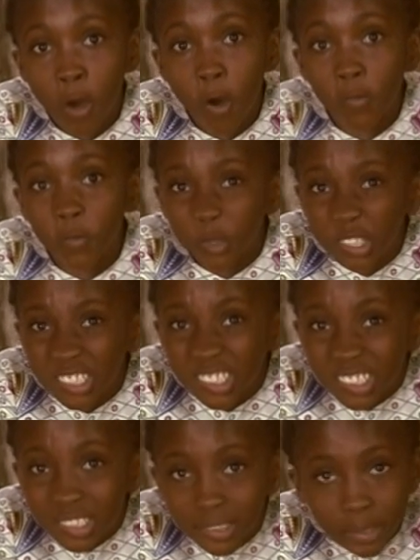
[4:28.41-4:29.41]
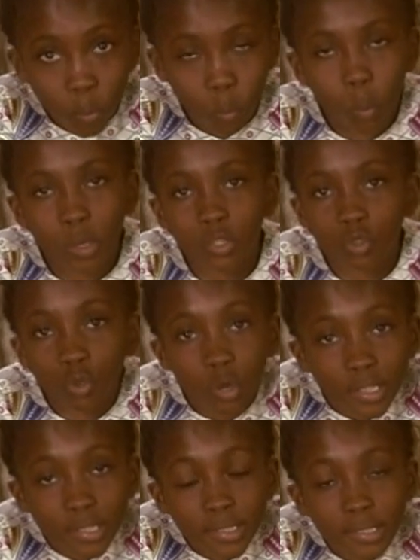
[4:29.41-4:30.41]
unfortunately, when you throw
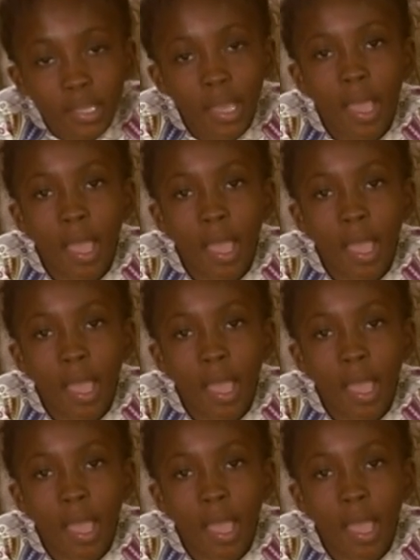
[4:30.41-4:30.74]
it